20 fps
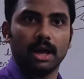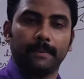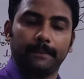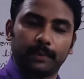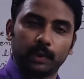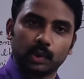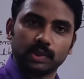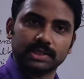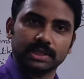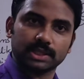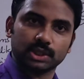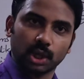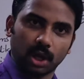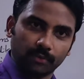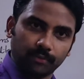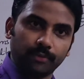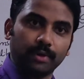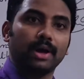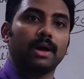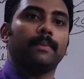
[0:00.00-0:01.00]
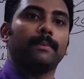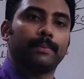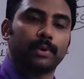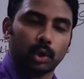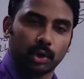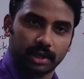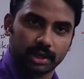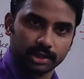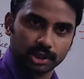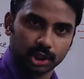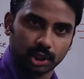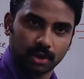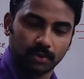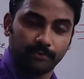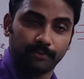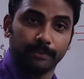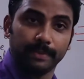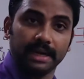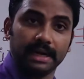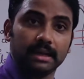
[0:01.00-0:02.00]
Process of production of
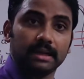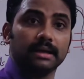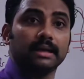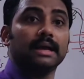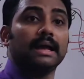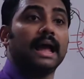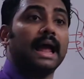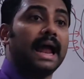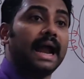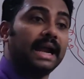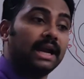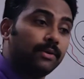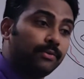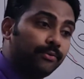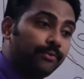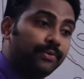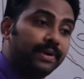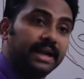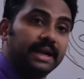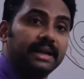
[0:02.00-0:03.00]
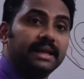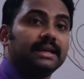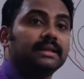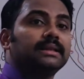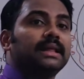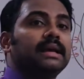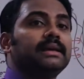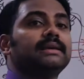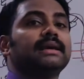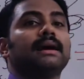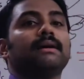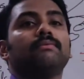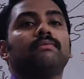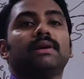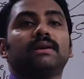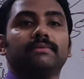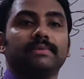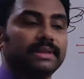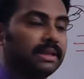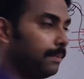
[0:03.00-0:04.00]
milk and feeding the young
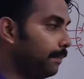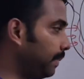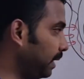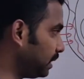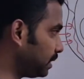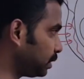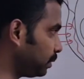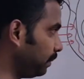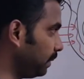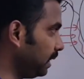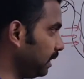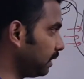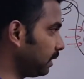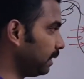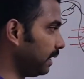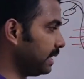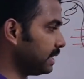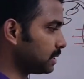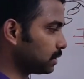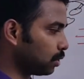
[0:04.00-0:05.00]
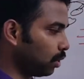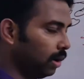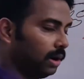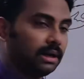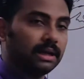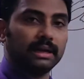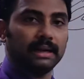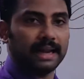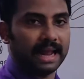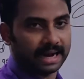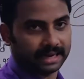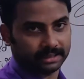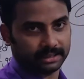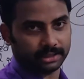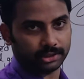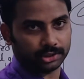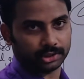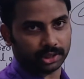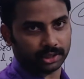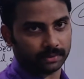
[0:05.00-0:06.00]
one with the breast milk is called
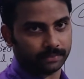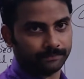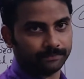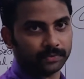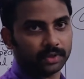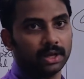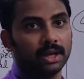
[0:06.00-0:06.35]
lactation.